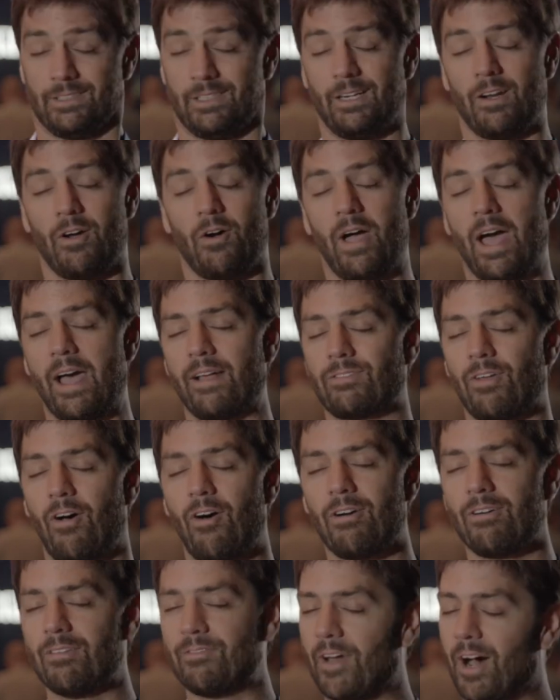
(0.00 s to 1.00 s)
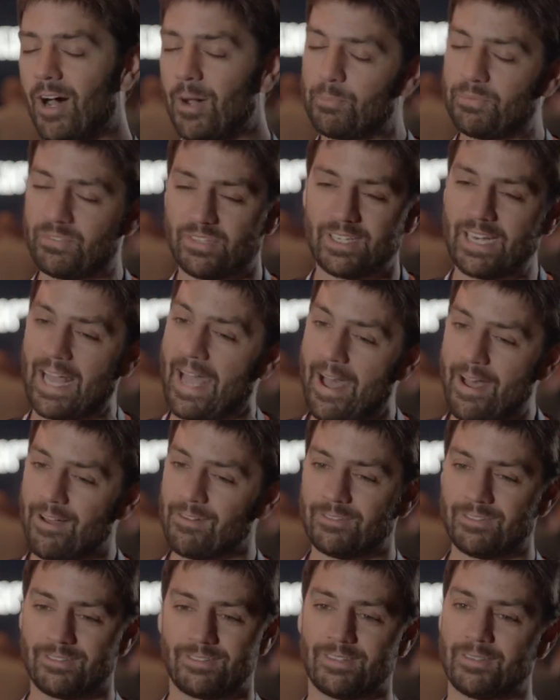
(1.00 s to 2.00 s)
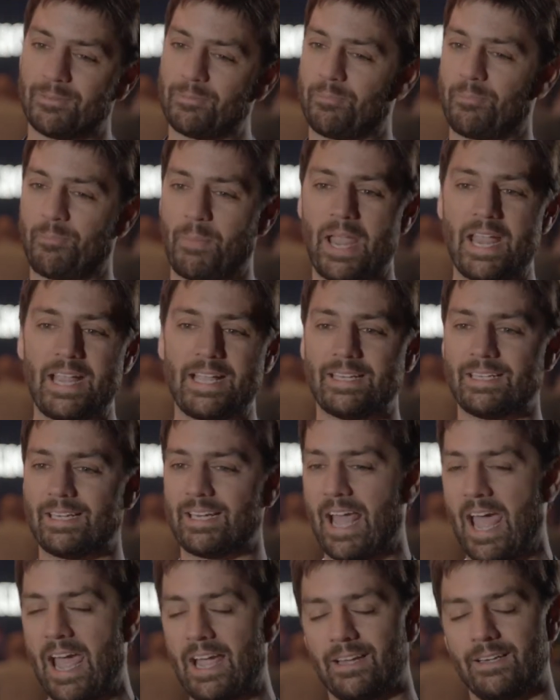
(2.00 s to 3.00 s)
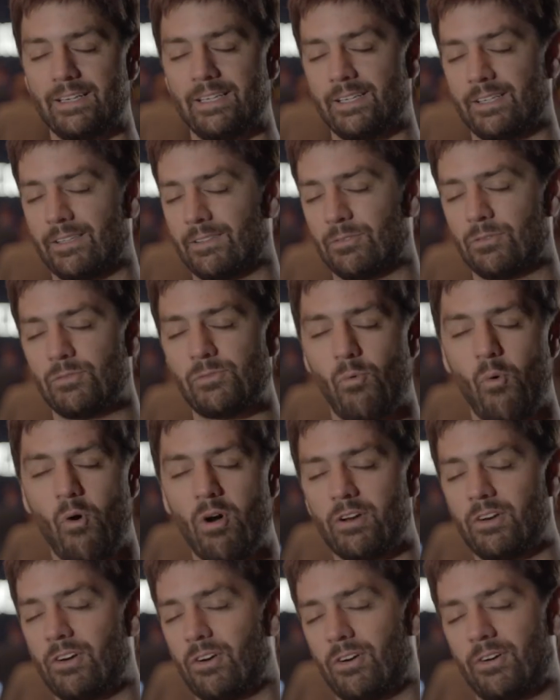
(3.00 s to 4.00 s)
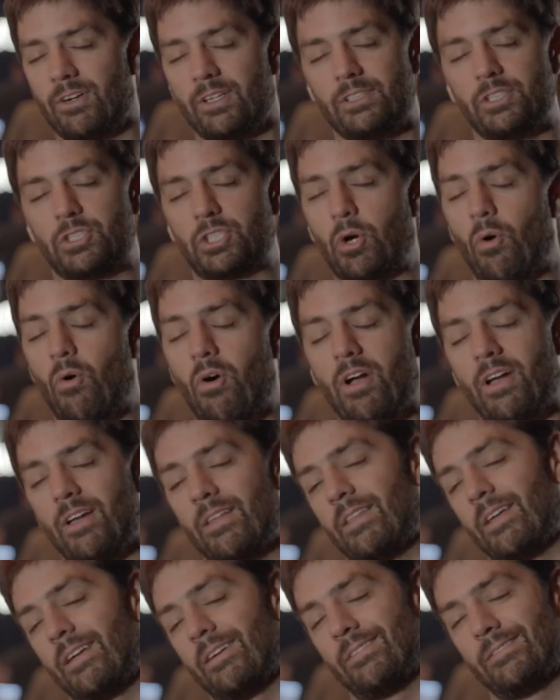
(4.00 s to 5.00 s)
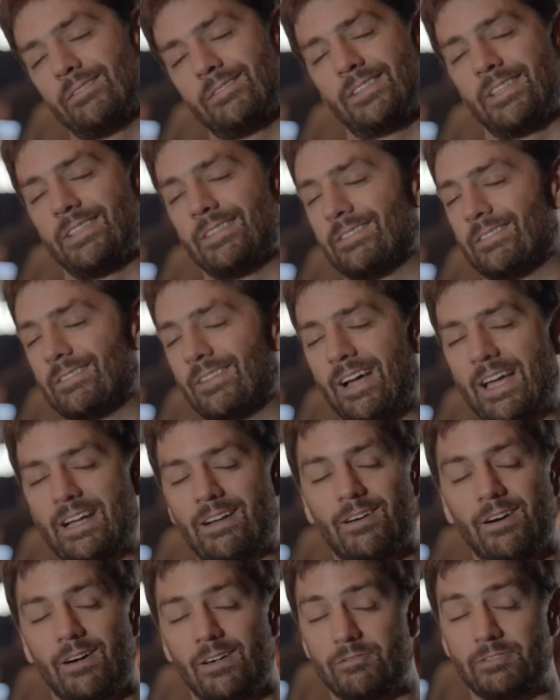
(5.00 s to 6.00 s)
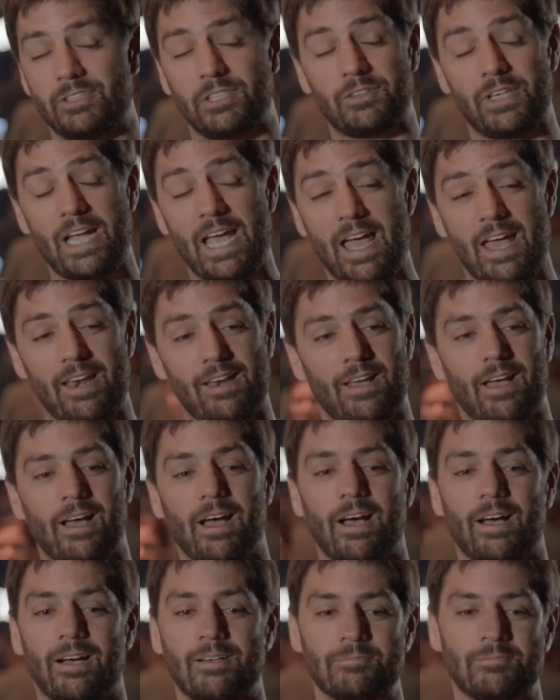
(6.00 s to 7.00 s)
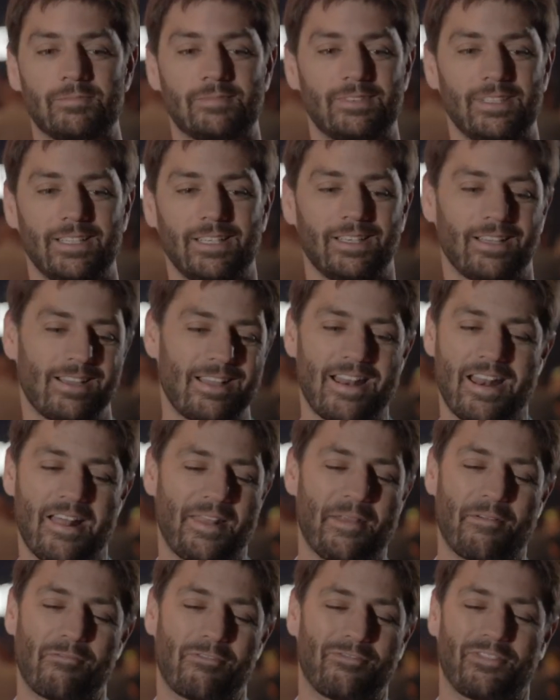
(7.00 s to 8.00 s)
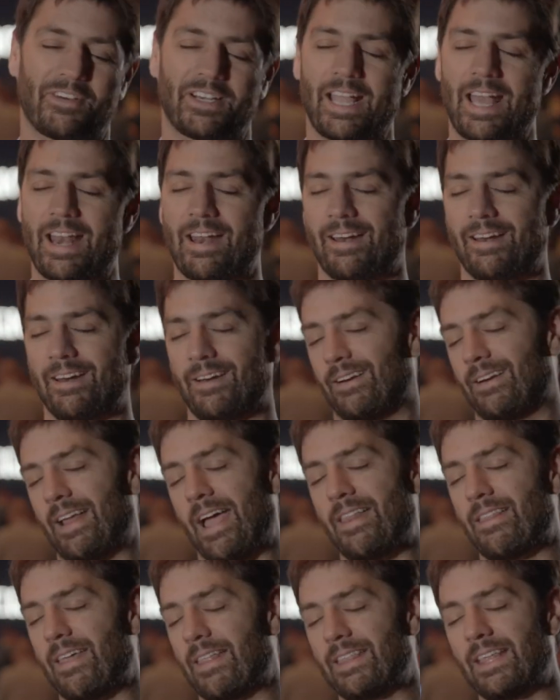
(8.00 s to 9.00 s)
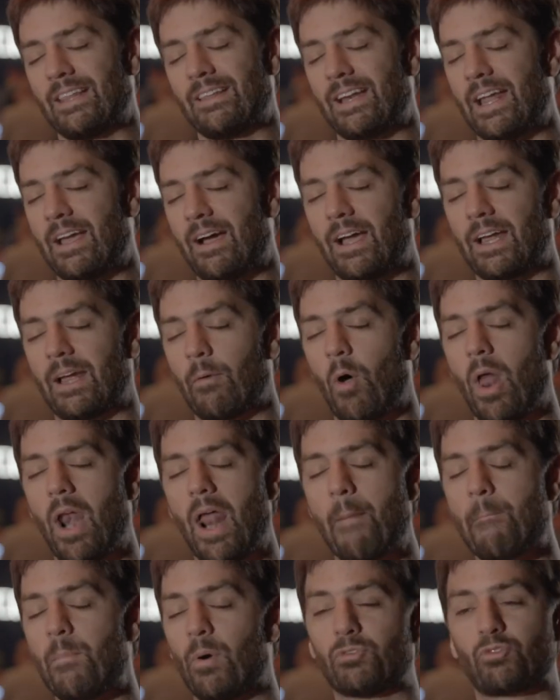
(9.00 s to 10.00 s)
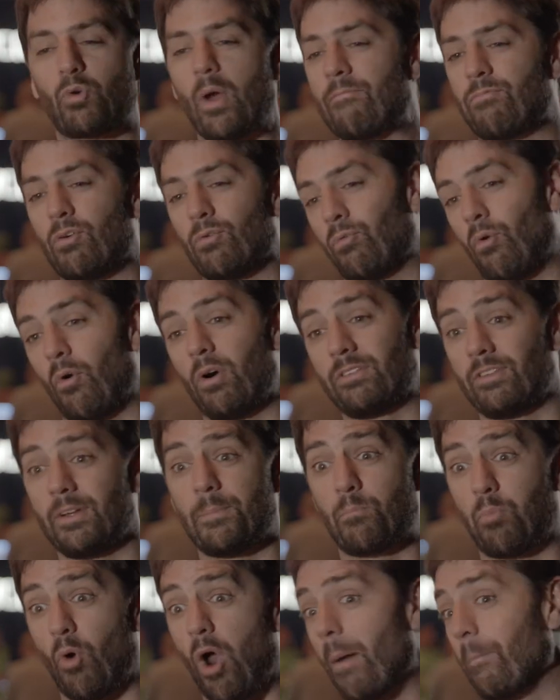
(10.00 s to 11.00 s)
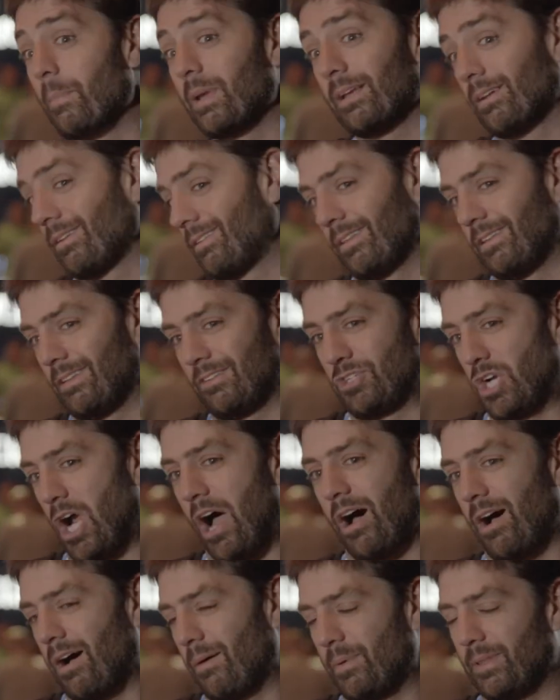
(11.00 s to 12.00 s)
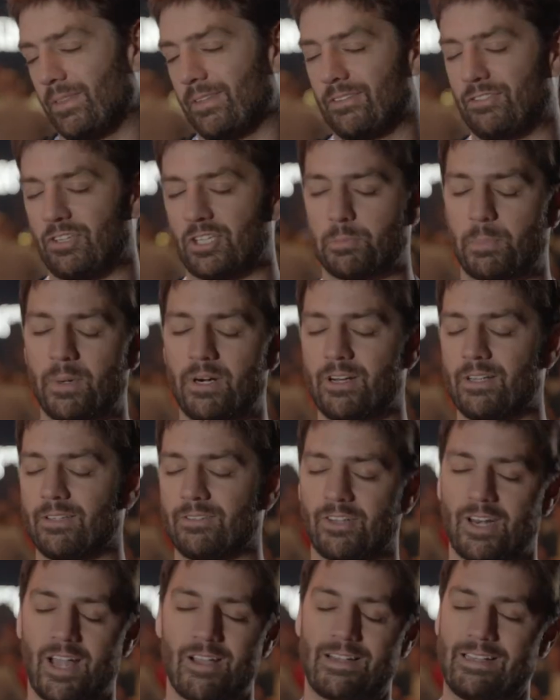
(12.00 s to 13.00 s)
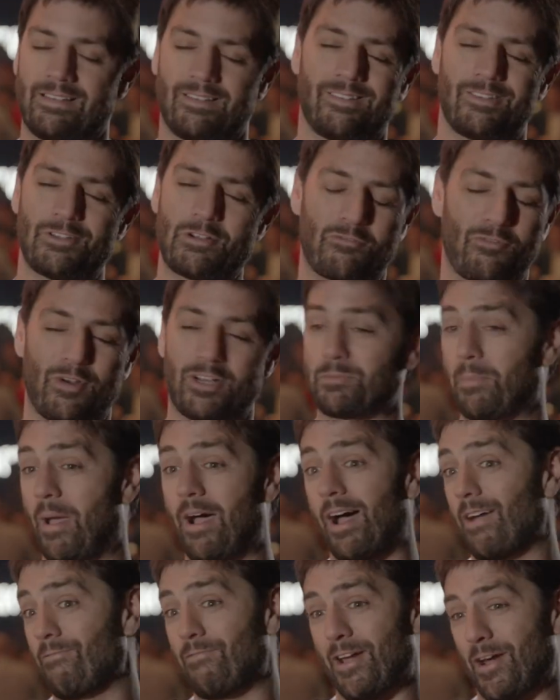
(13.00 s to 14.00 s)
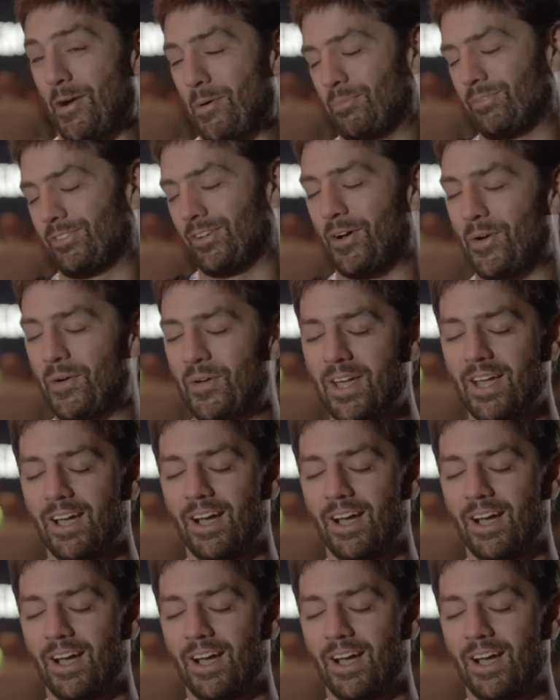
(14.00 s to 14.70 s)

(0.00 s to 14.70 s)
you know, has all of the ups and downs and pain and agony and wonder and joy that like love you get. You know, I'll never forget it. And at the end of the day, like what I'm most grateful for is it brought me into this job and this experience and I'll get to do it the rest of my life, I hope. So,